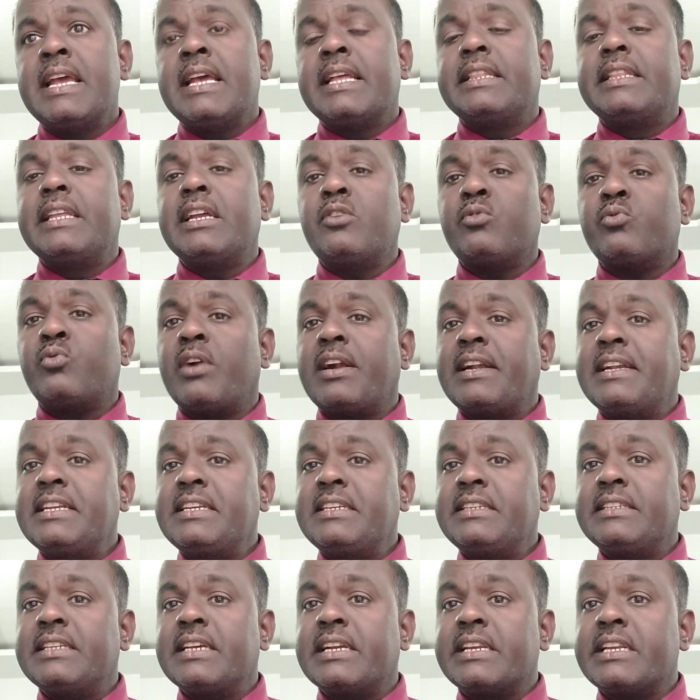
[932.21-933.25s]
Then what
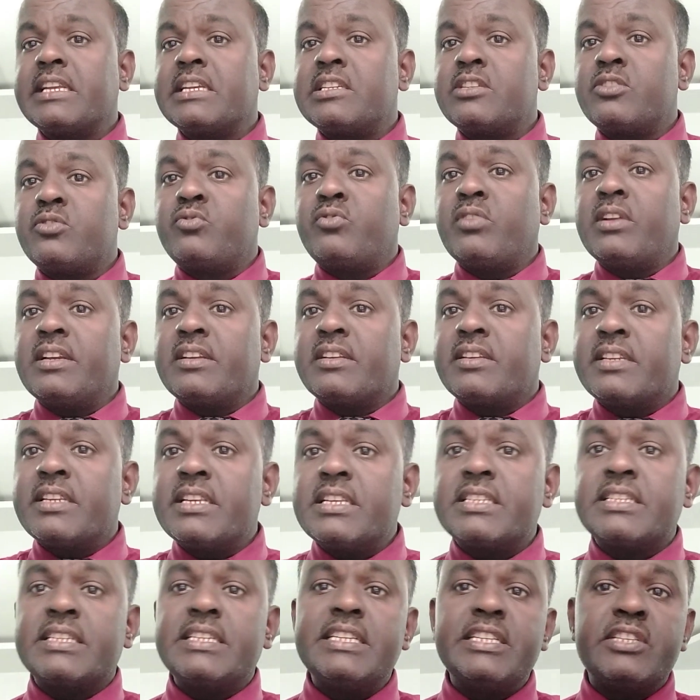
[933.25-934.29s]
is the residual
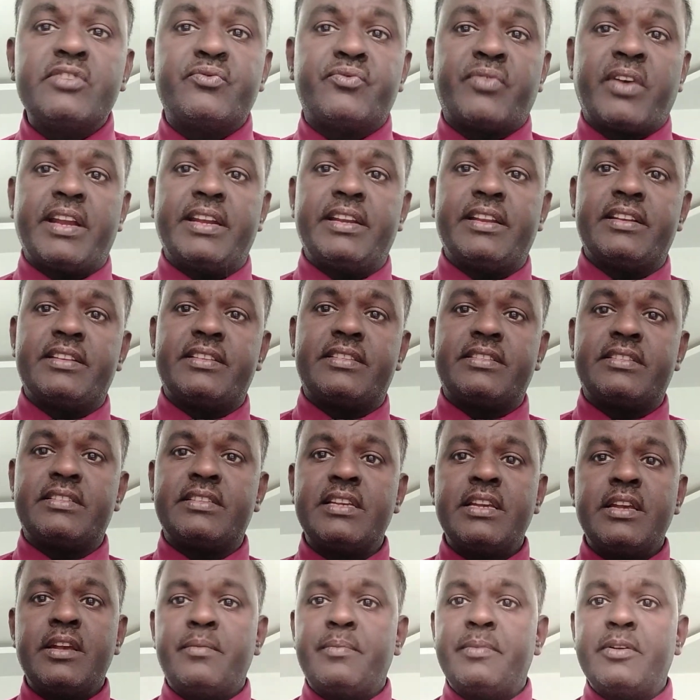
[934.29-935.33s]
risk is violence,
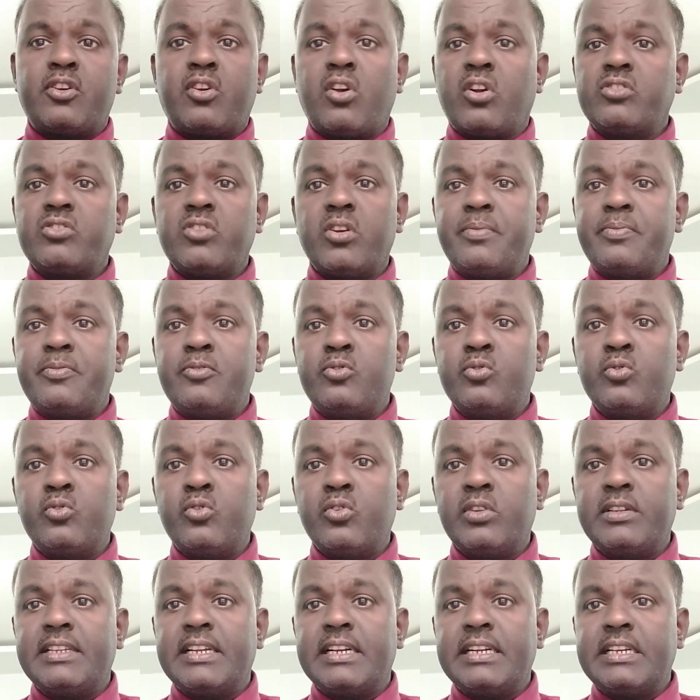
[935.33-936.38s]
because of you know
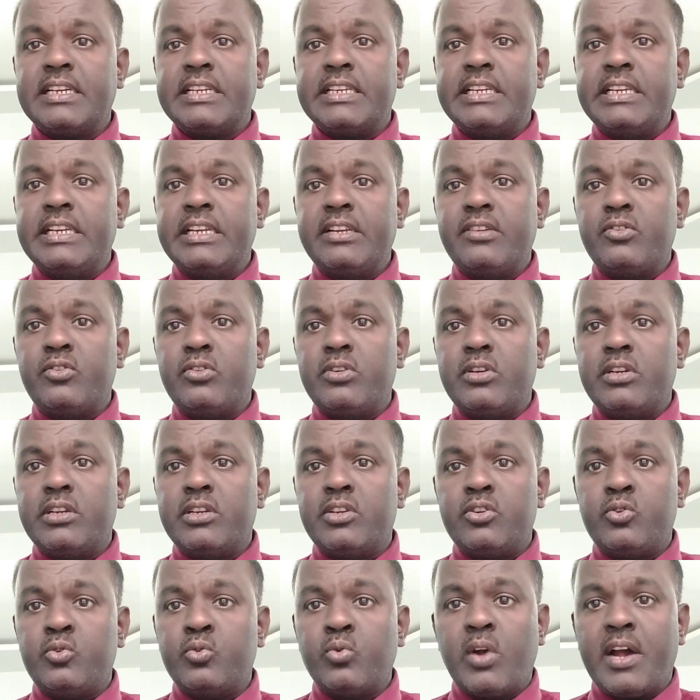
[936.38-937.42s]
that
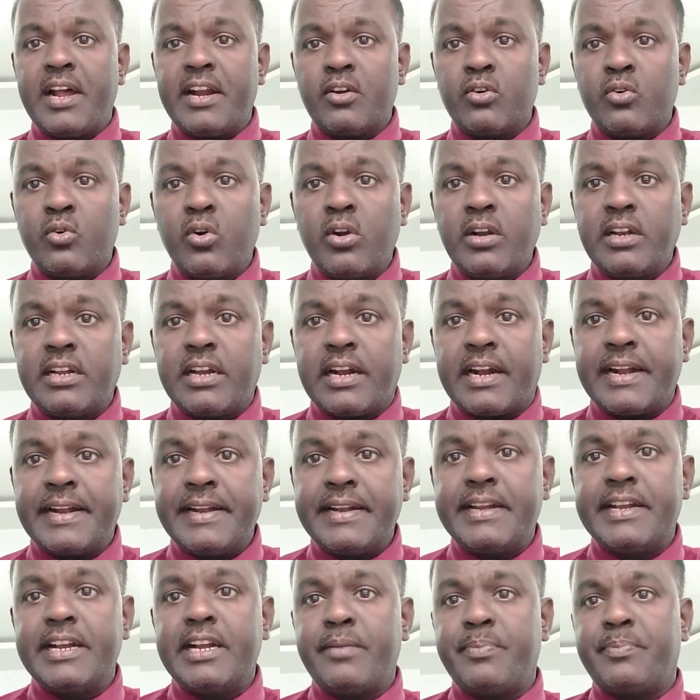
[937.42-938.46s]
you are not 100%
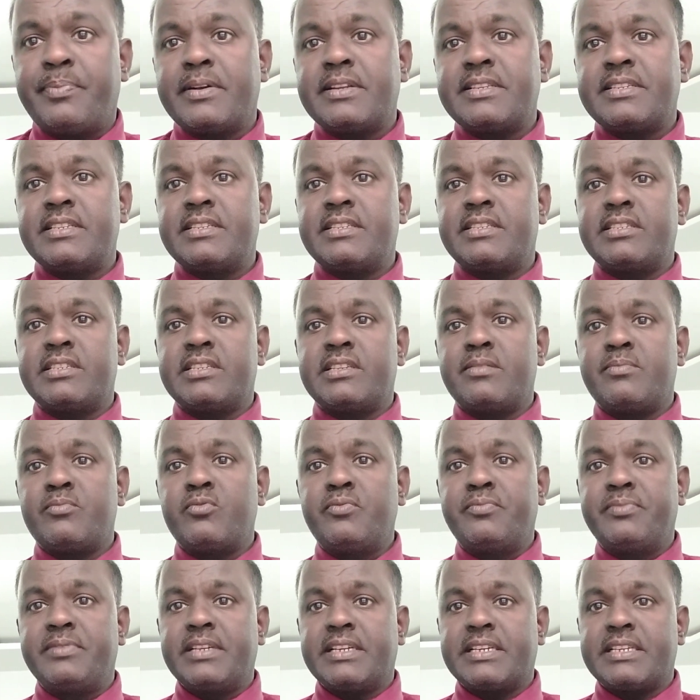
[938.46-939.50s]

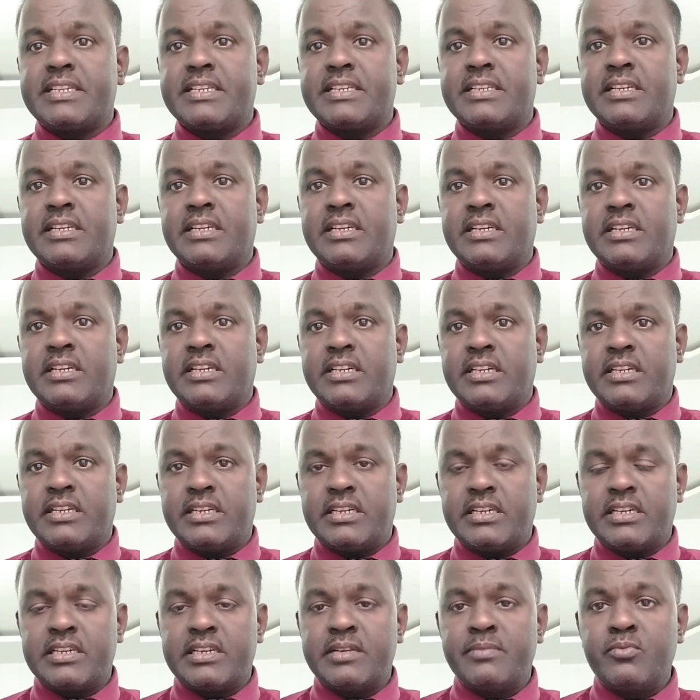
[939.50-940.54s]
remove the
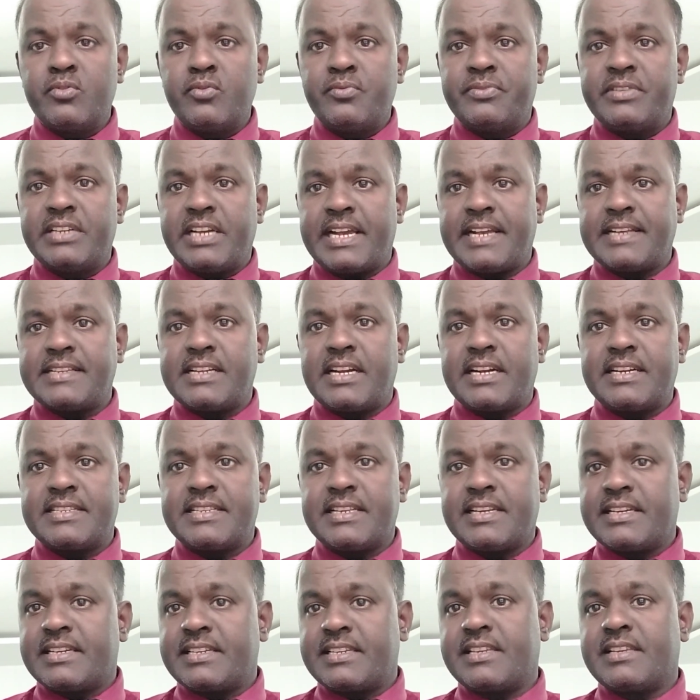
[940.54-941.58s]
hazards
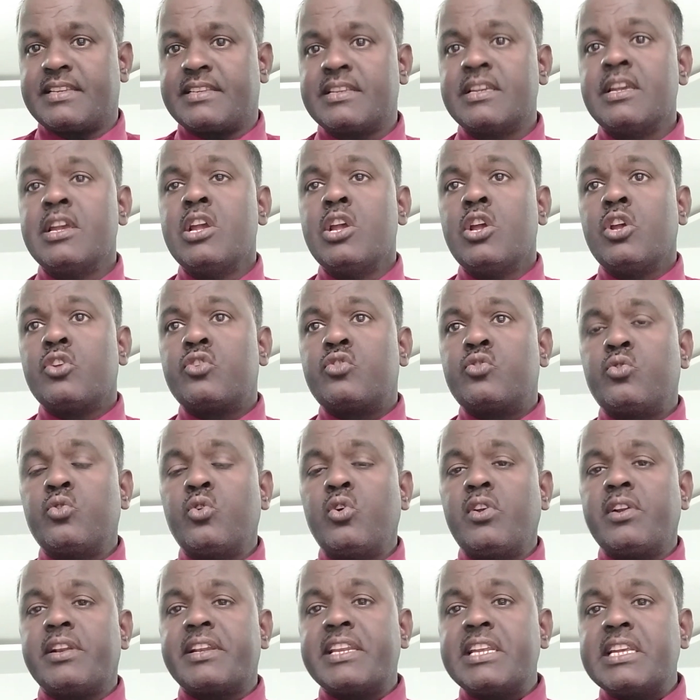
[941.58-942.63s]
and risk. So
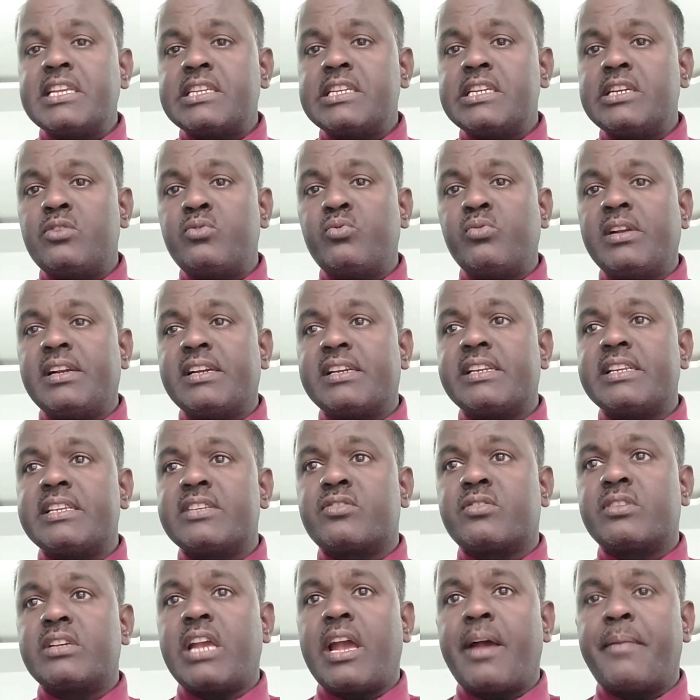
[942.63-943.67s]
residual
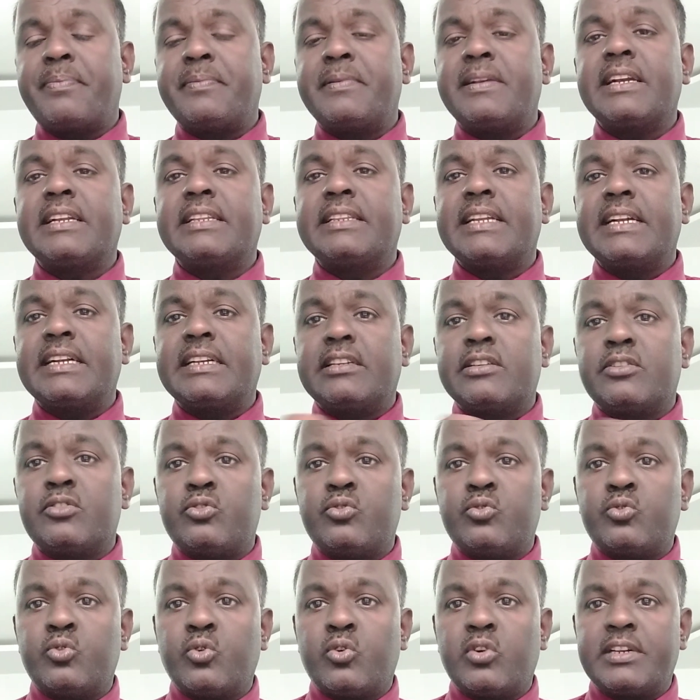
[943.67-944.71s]
risk. After that
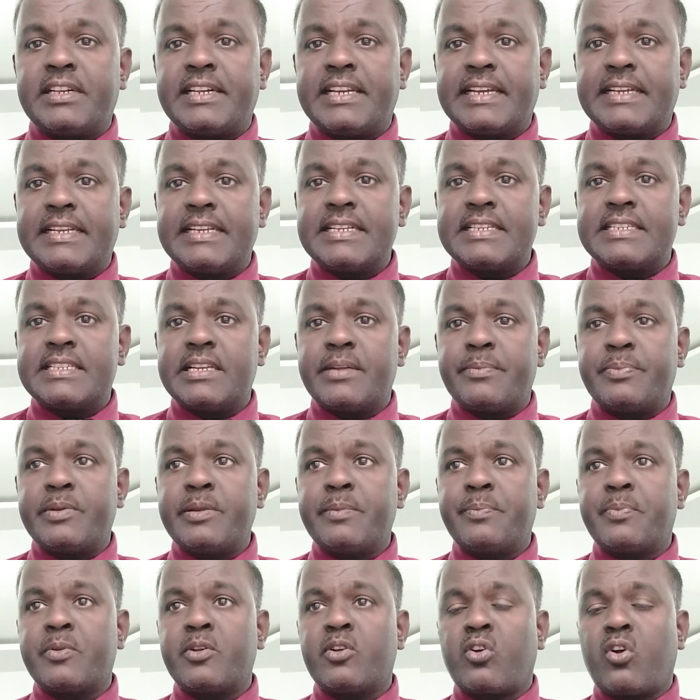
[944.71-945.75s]
you taking safety
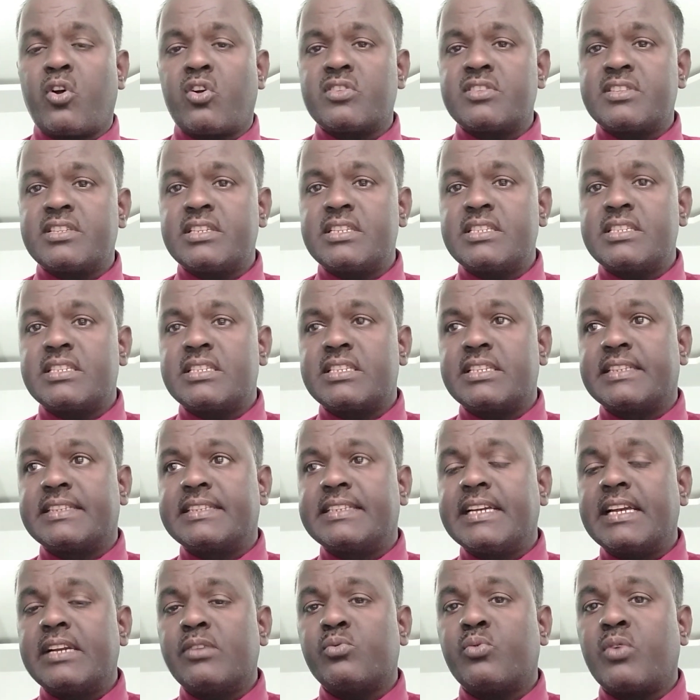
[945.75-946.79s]
precautions.
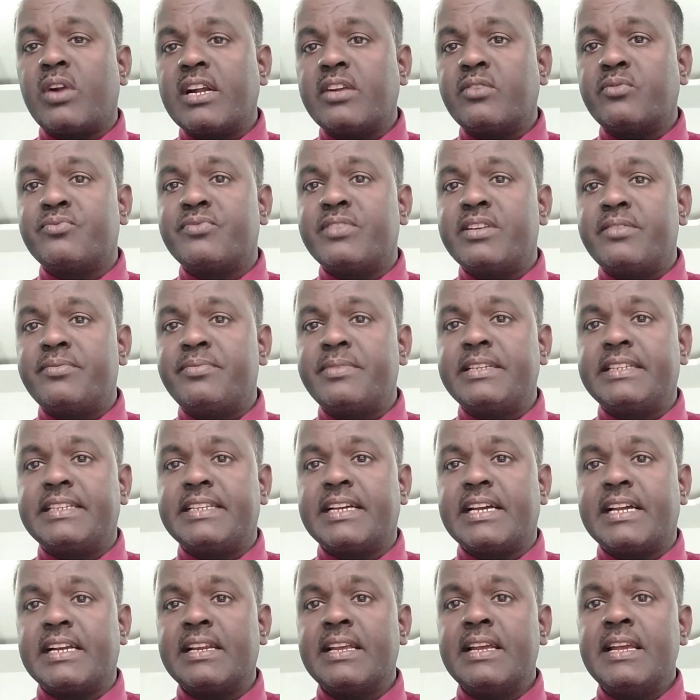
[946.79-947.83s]
Then what will be
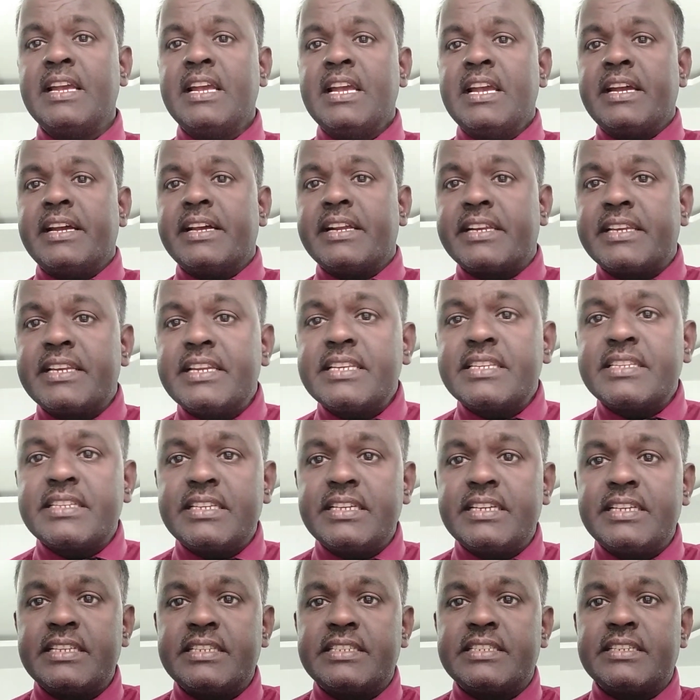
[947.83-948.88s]
there? Risk
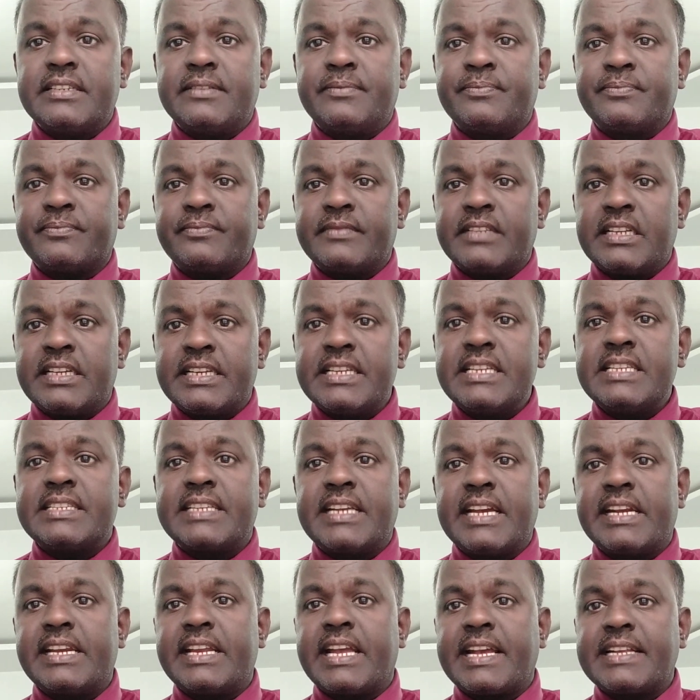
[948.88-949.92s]

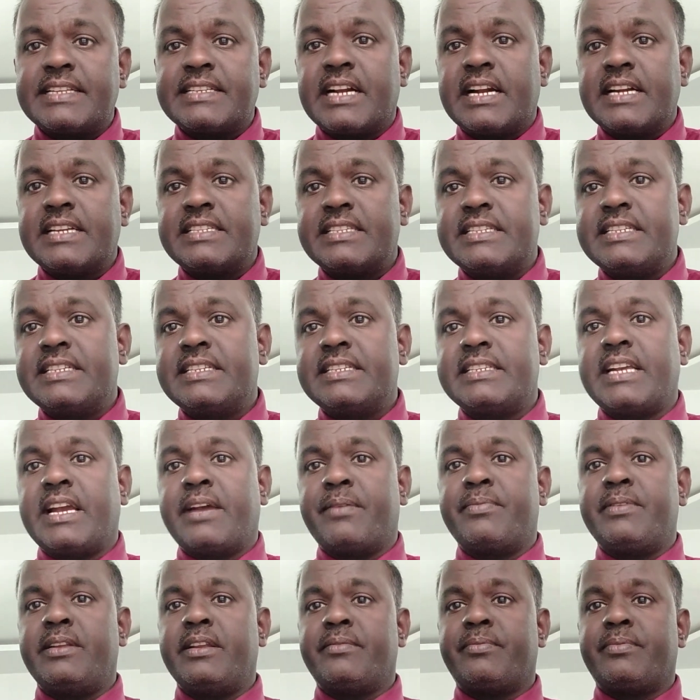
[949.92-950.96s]
and hazards is
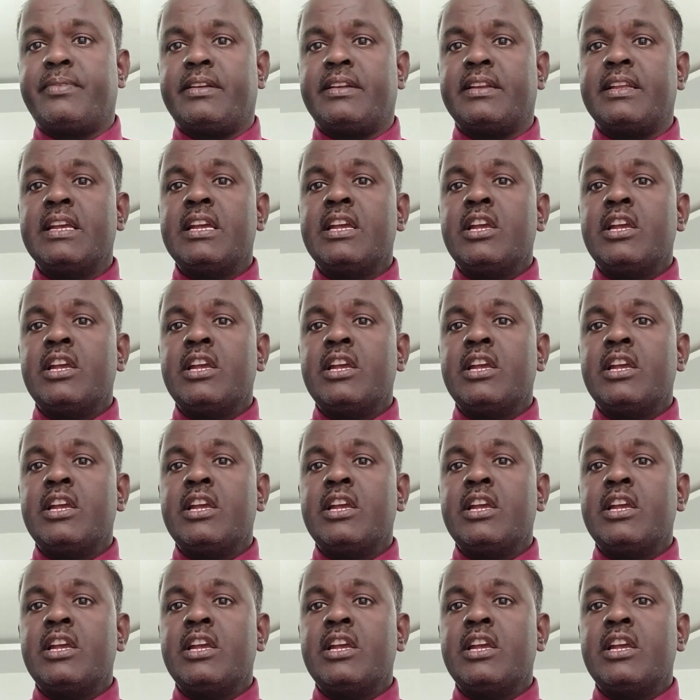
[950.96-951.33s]
available.